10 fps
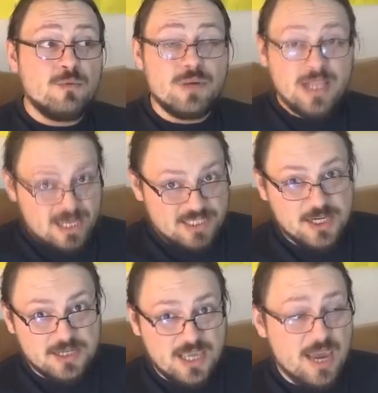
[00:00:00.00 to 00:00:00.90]
when I
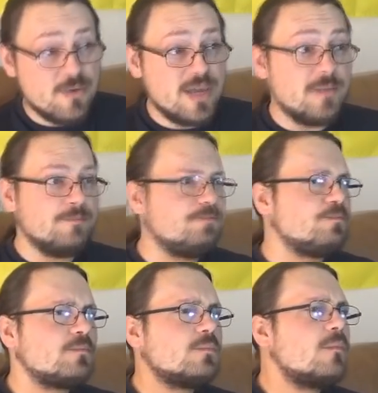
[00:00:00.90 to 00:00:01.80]
start caring.
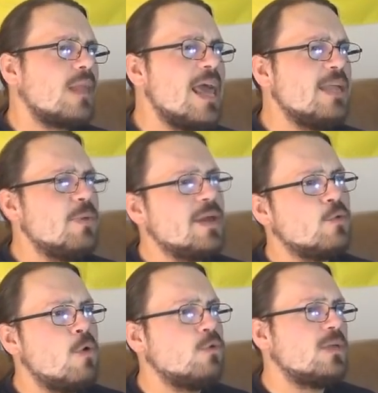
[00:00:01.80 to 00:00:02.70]
Anyway,
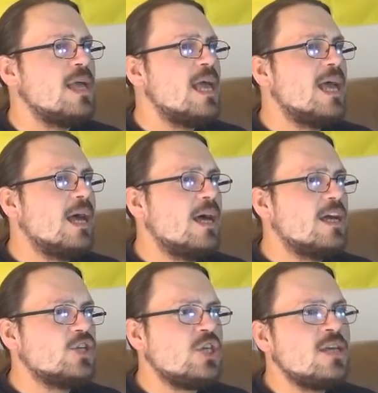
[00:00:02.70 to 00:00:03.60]
quote,
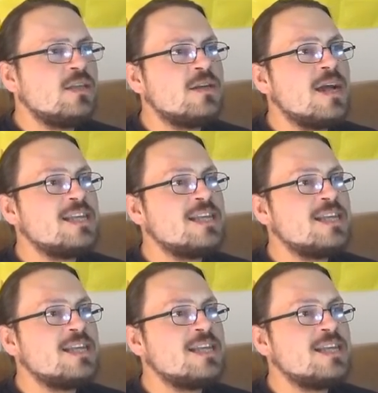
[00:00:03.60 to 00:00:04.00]
she and her